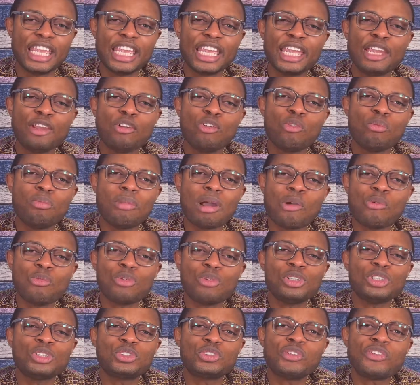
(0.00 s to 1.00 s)
A woman
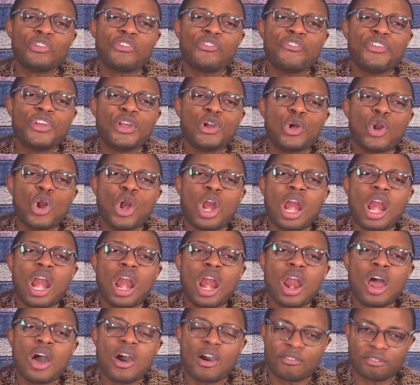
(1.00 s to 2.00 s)
wants to feel
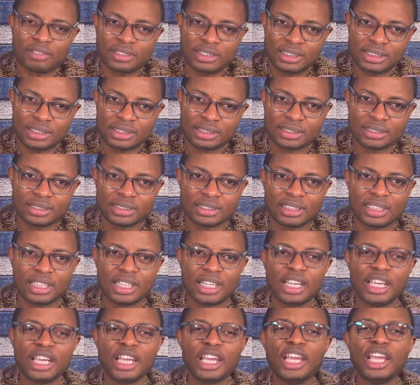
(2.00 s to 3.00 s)
loved.
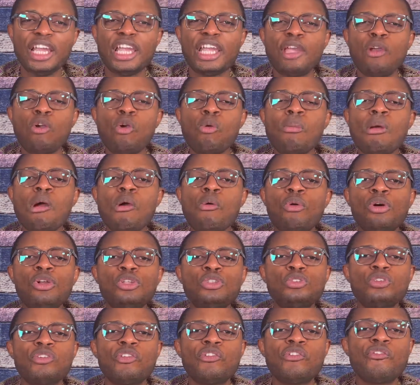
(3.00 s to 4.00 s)
A woman
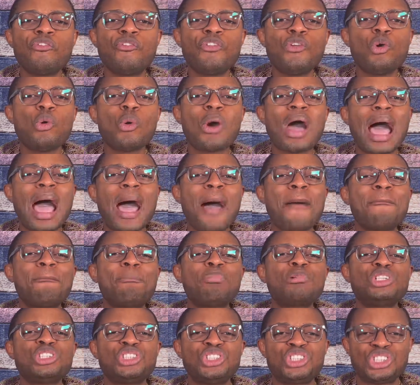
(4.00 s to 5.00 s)
wants to feel
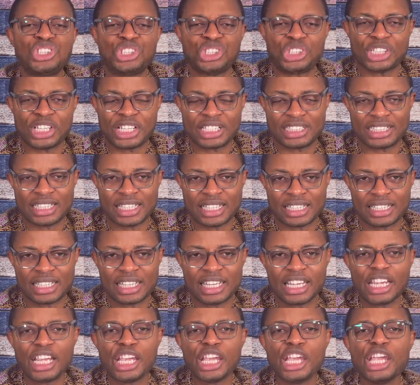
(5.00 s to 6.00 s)
appreciated.
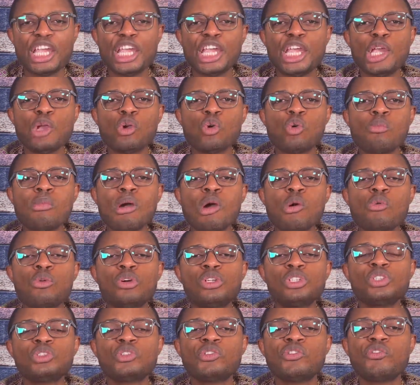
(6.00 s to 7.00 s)
A woman
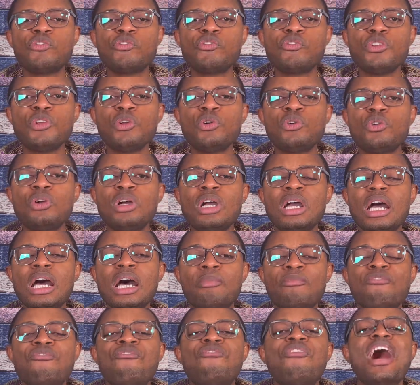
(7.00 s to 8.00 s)
wants to feel
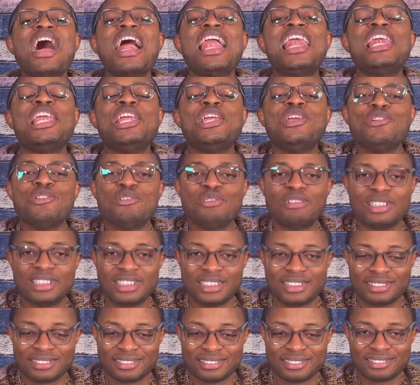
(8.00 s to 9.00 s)
valued.
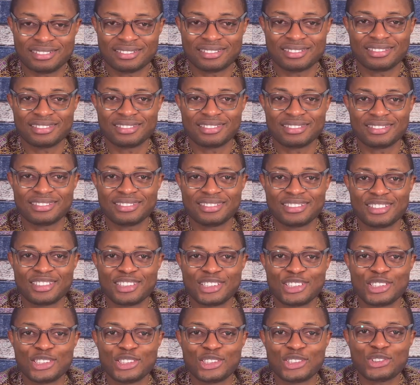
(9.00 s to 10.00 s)

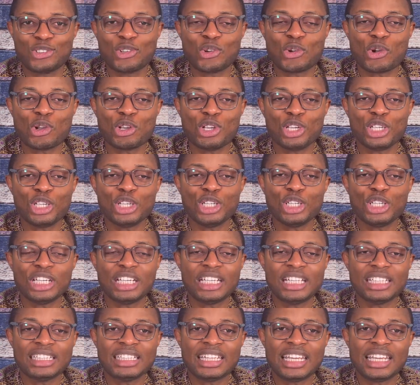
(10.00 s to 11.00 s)
So
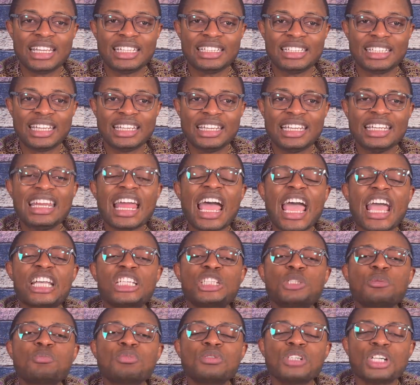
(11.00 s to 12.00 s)
they need that
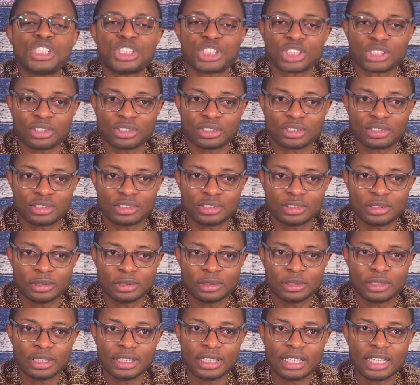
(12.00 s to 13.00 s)
expression.
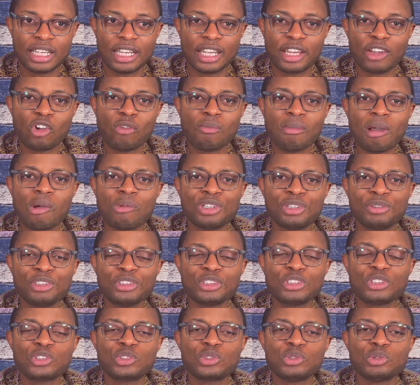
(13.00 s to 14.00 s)
A woman
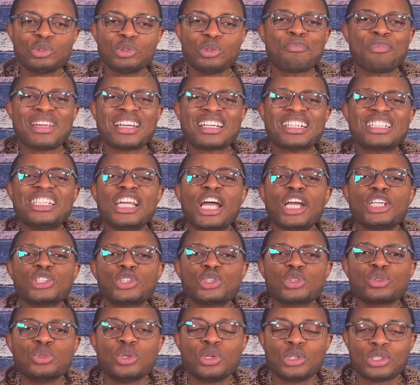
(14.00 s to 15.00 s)
wants to be
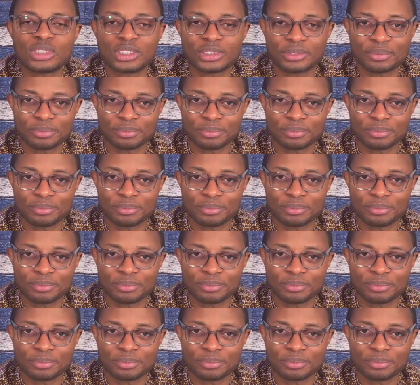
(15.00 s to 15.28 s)
reassured.